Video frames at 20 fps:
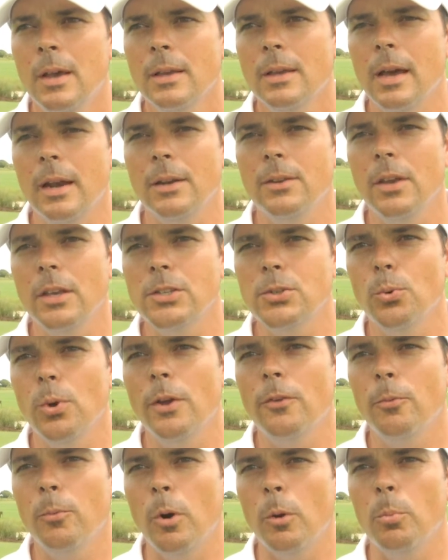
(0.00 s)
kind of takes
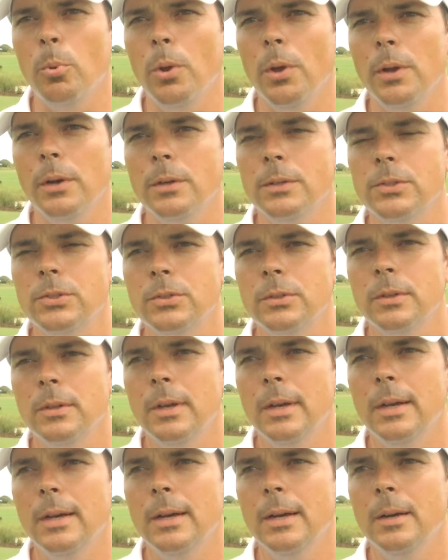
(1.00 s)
away from our players.
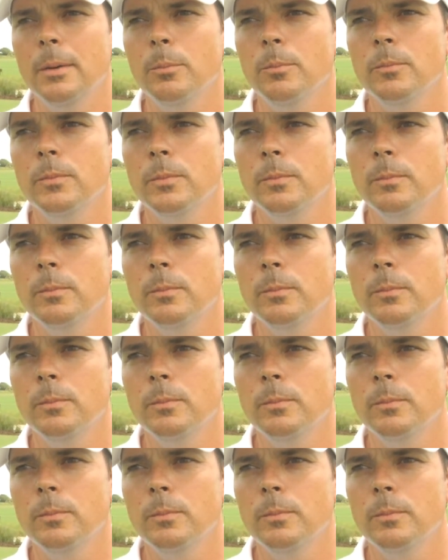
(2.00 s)
Um,